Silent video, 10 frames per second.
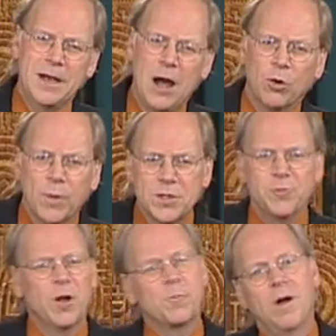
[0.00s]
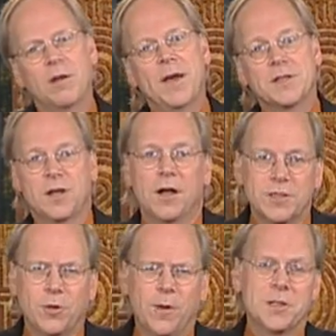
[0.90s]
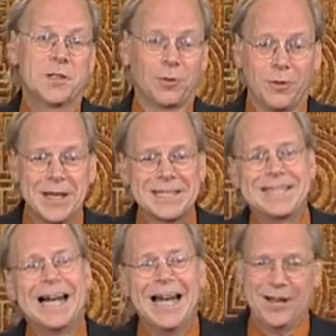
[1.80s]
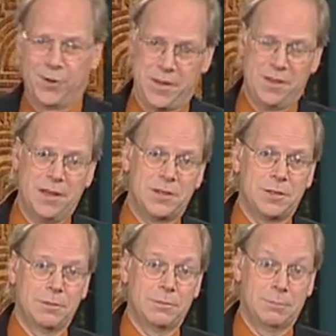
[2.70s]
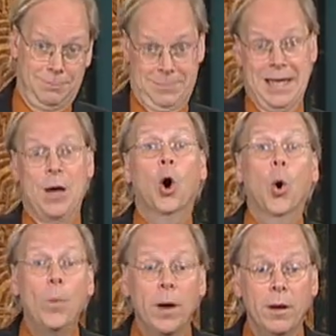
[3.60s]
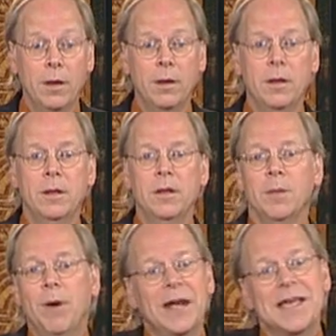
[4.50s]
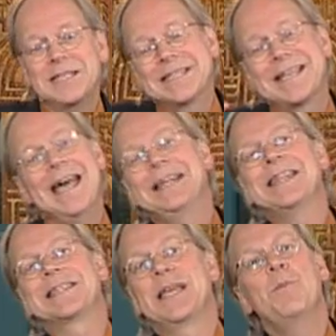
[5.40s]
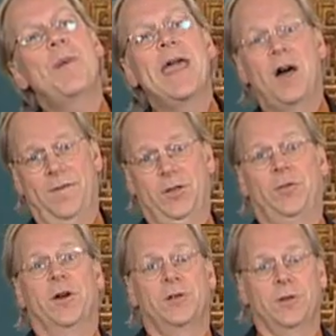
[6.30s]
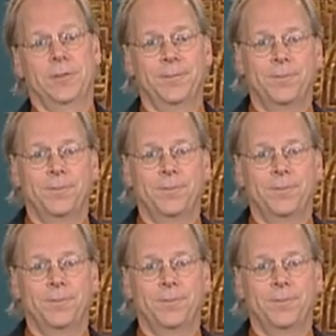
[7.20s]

Our restaurant problem has consequences that are less dire than this, I hope, but it has exactly the same payoff structure.